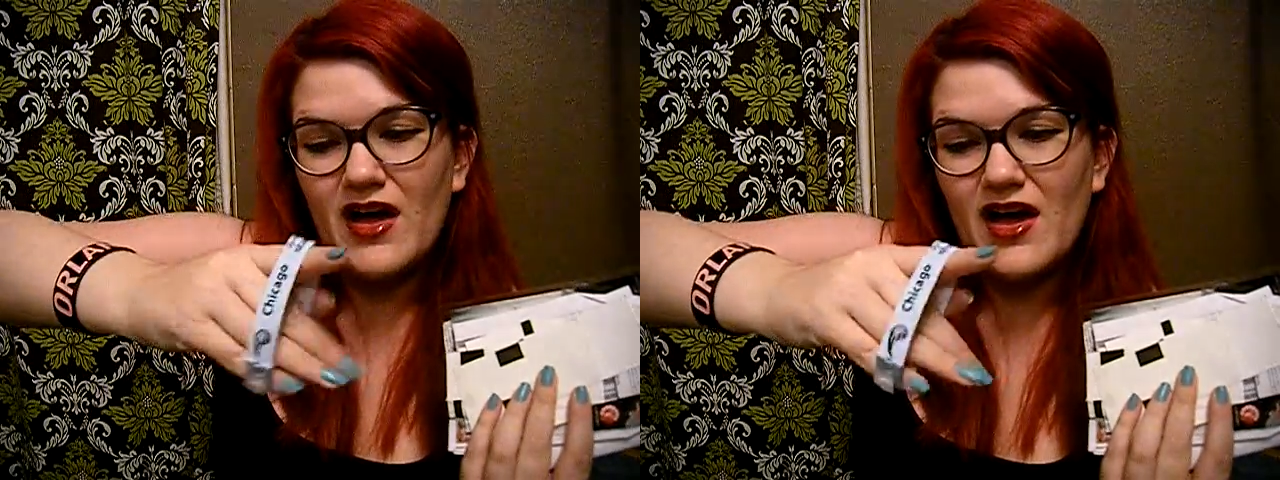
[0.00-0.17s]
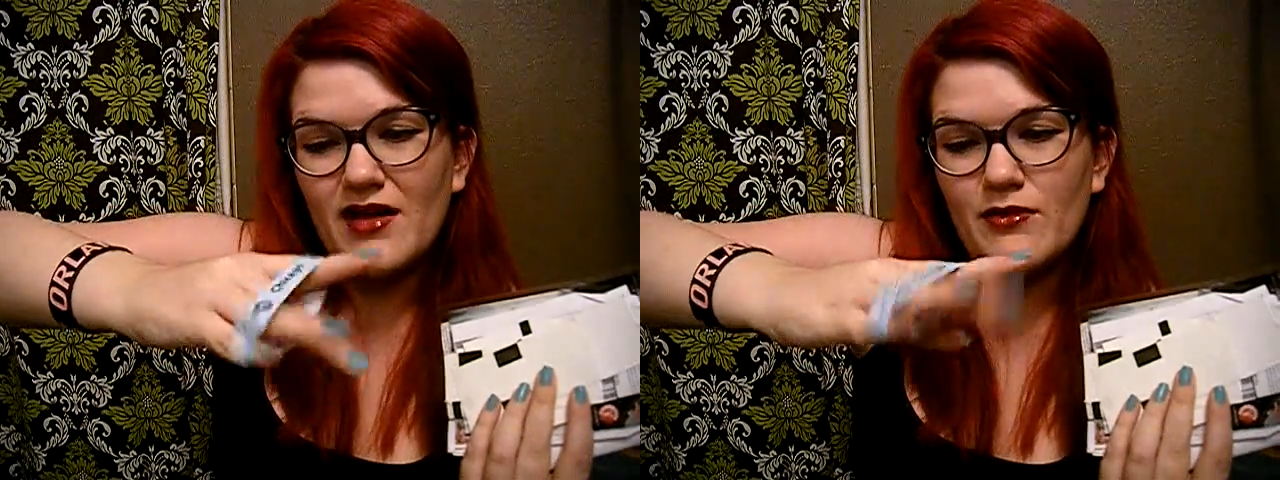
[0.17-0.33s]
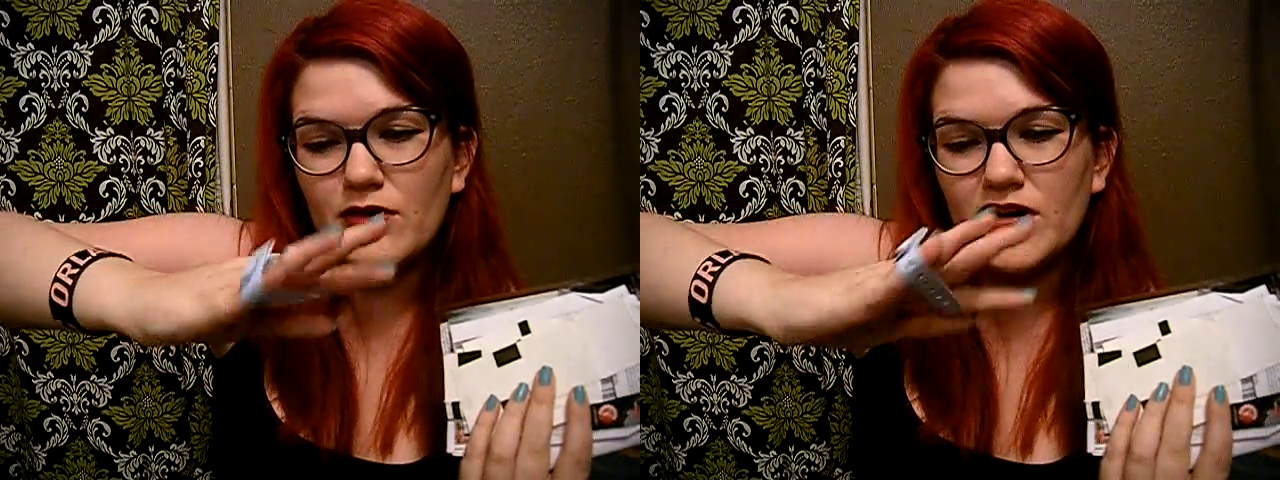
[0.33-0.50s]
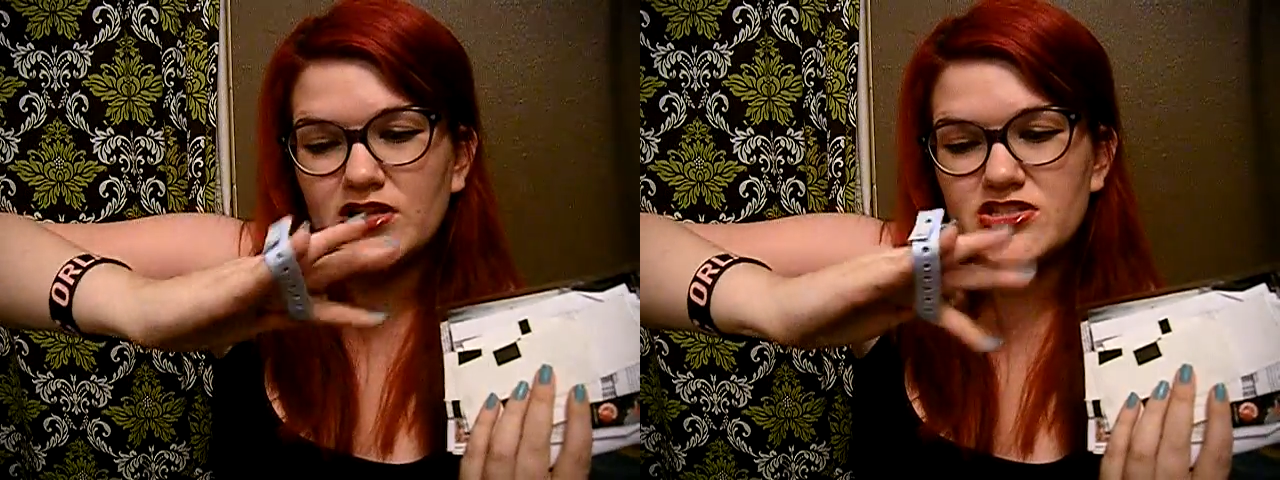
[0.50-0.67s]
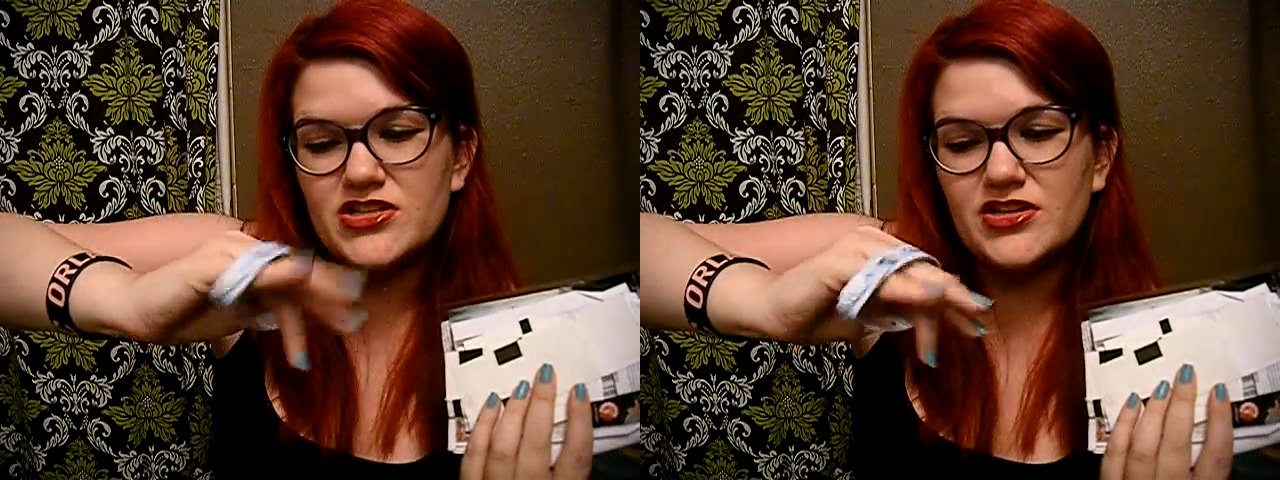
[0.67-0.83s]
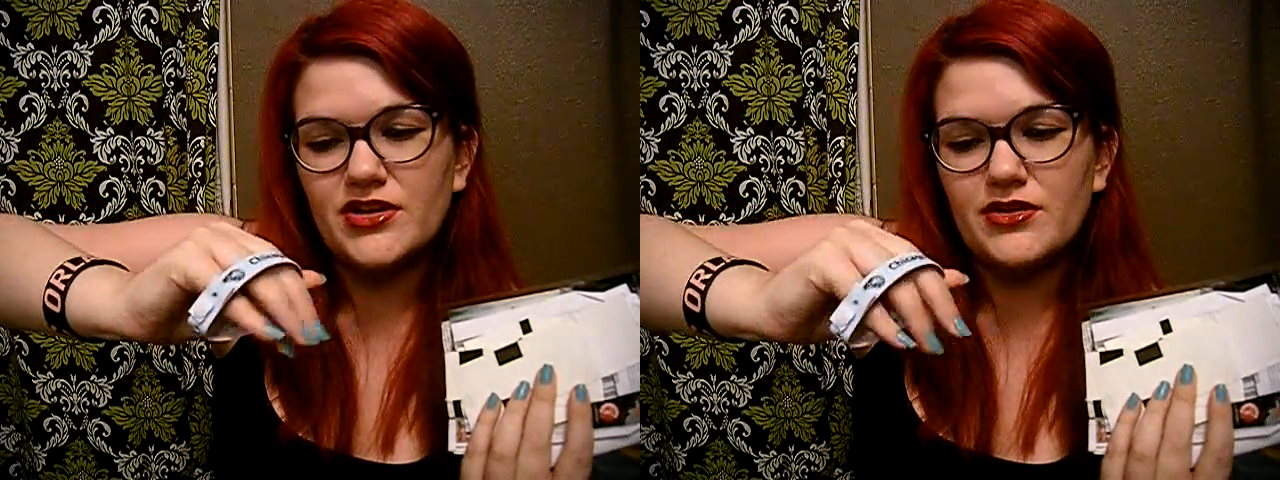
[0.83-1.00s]
I wanted
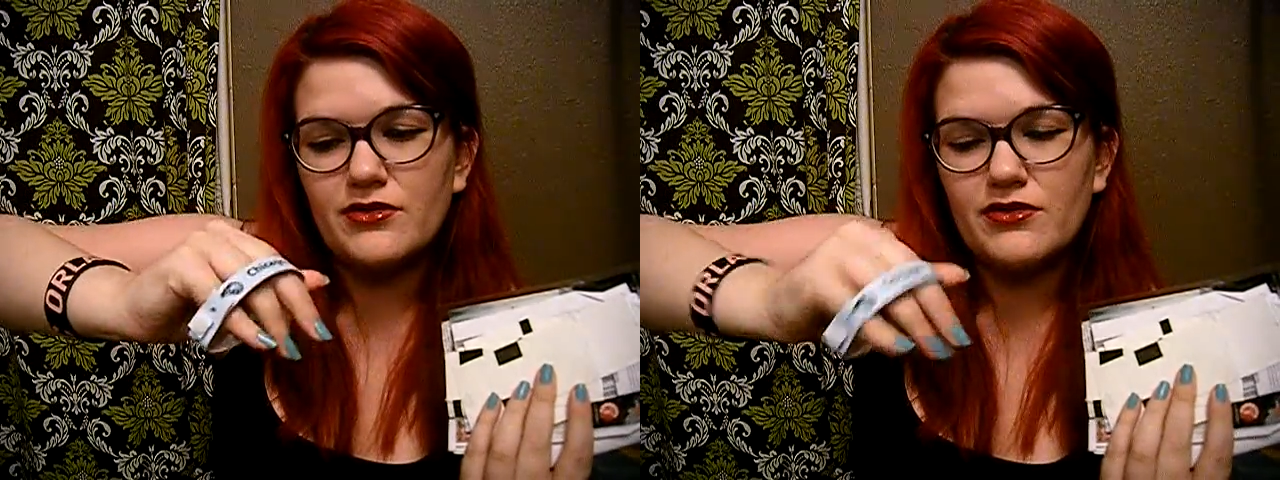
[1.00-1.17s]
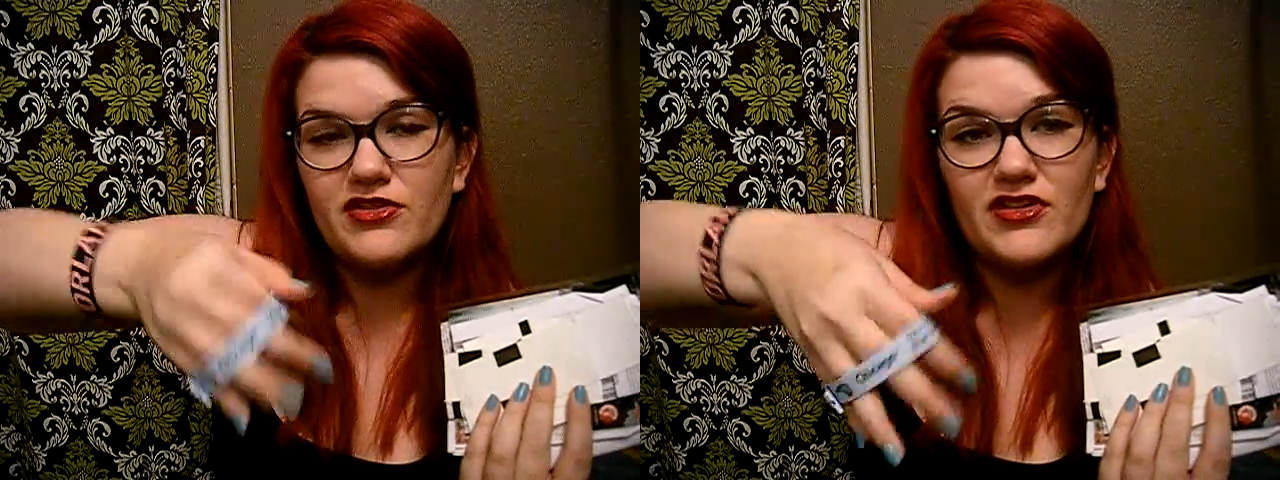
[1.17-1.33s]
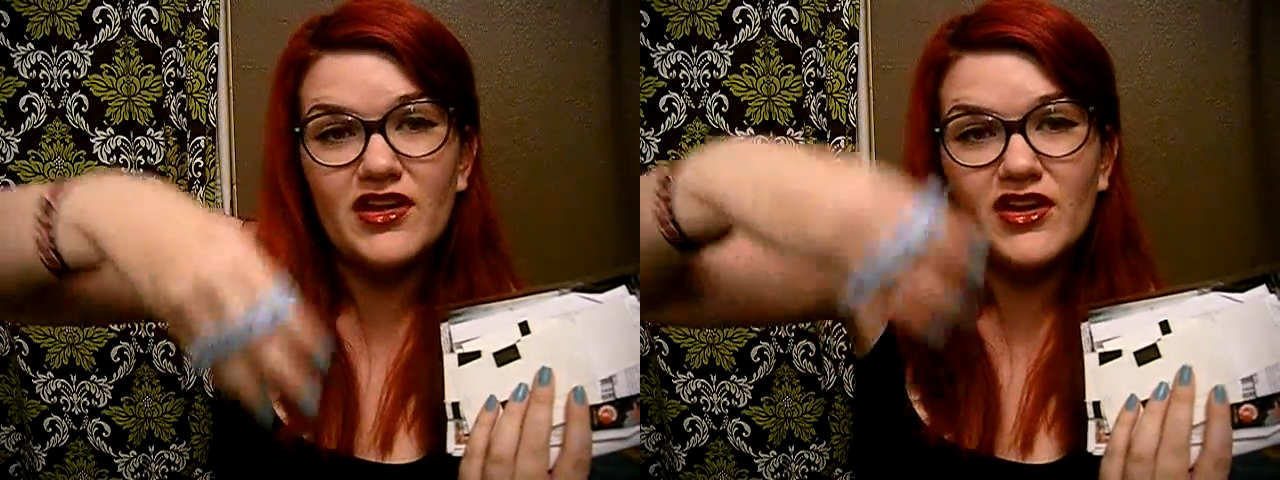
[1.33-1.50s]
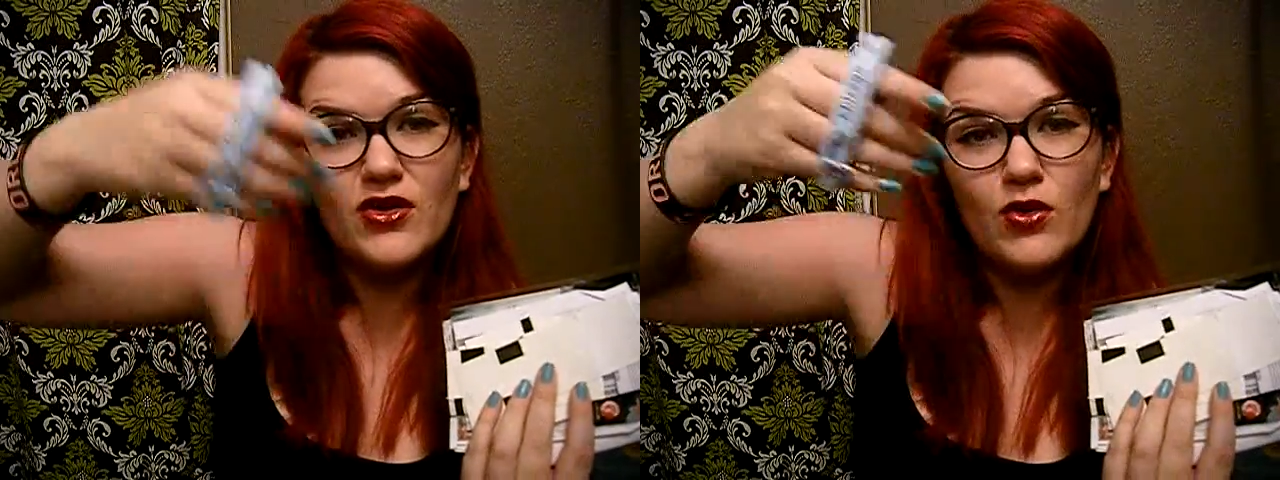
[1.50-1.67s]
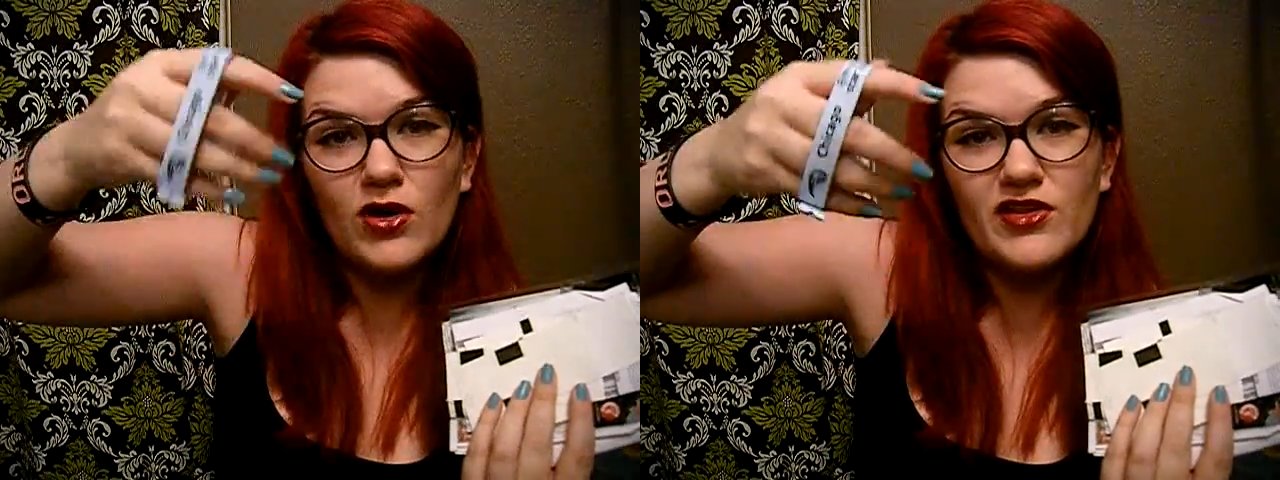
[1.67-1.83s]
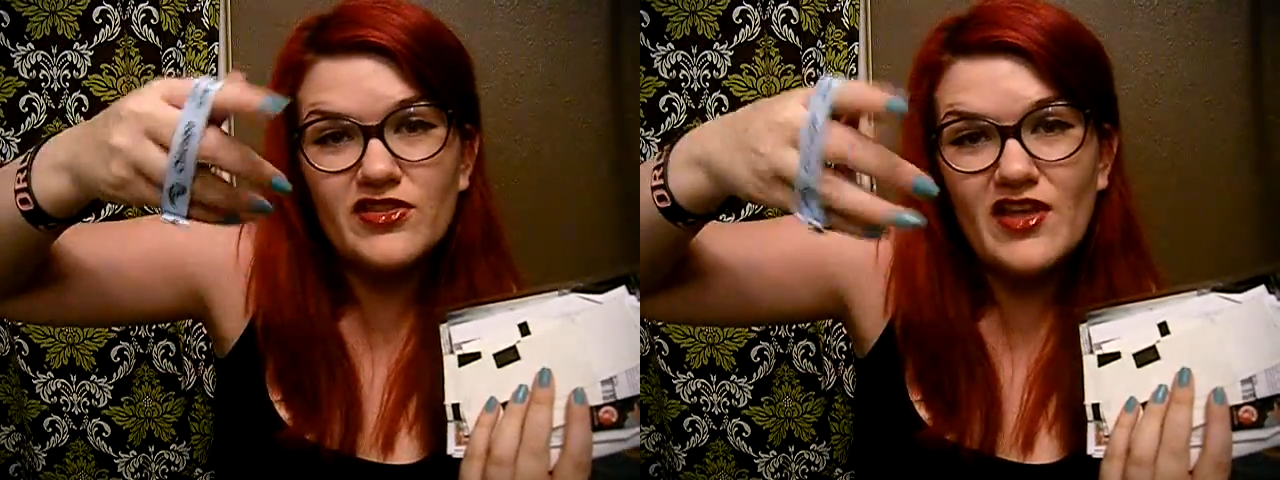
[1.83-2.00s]
to go sit
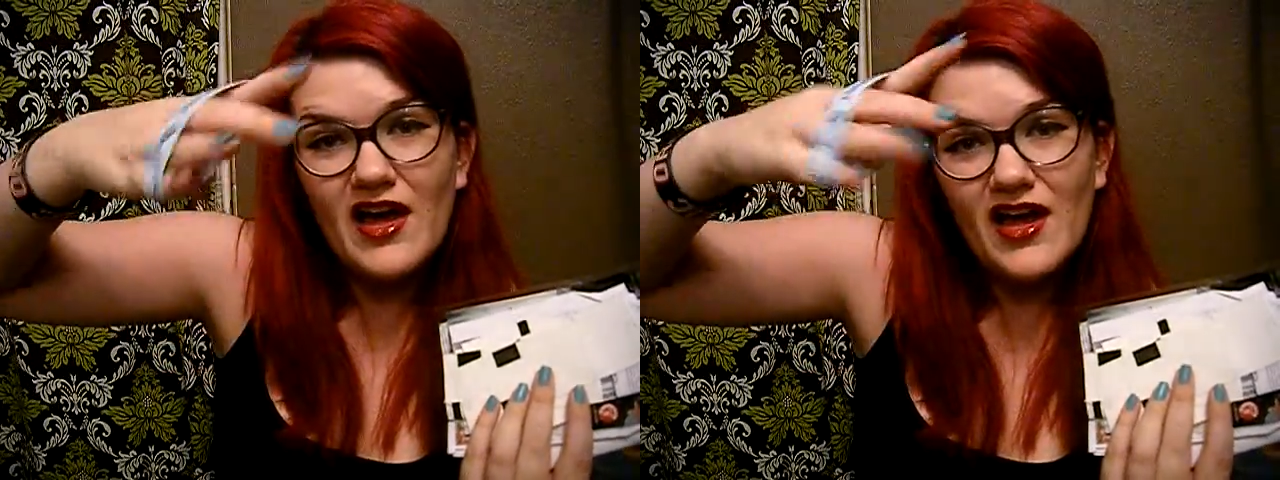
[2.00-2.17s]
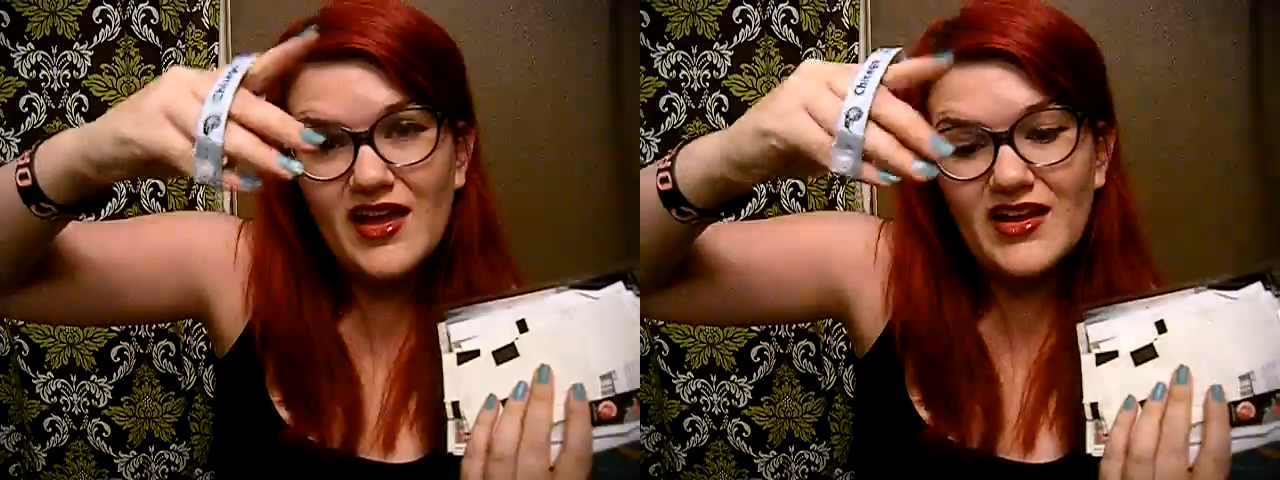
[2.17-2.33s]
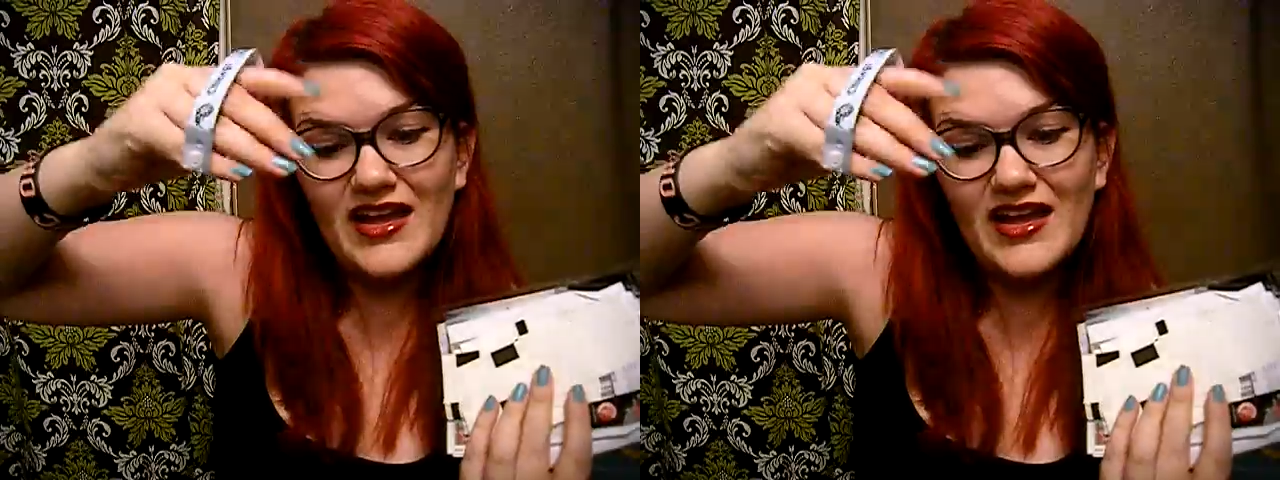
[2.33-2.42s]
courtside,